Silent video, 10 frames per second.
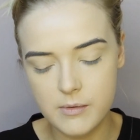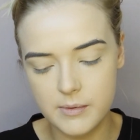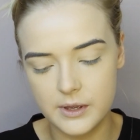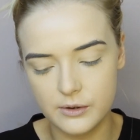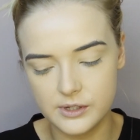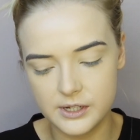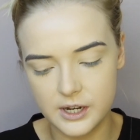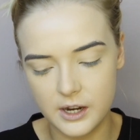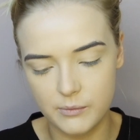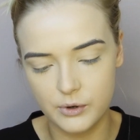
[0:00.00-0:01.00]
Probably
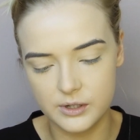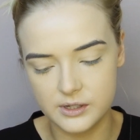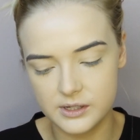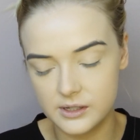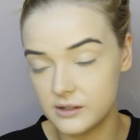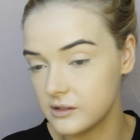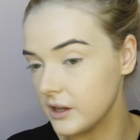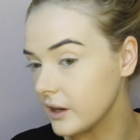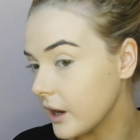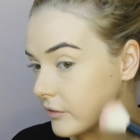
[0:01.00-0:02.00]
use a darker bronzer
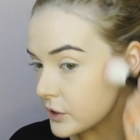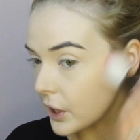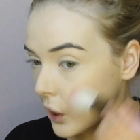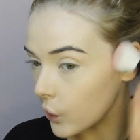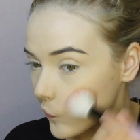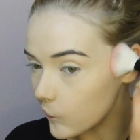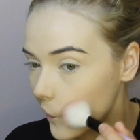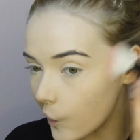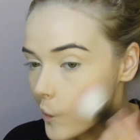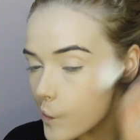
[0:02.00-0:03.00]
since I have a
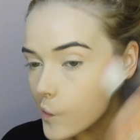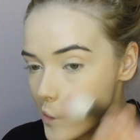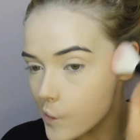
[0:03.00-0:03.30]
tan, but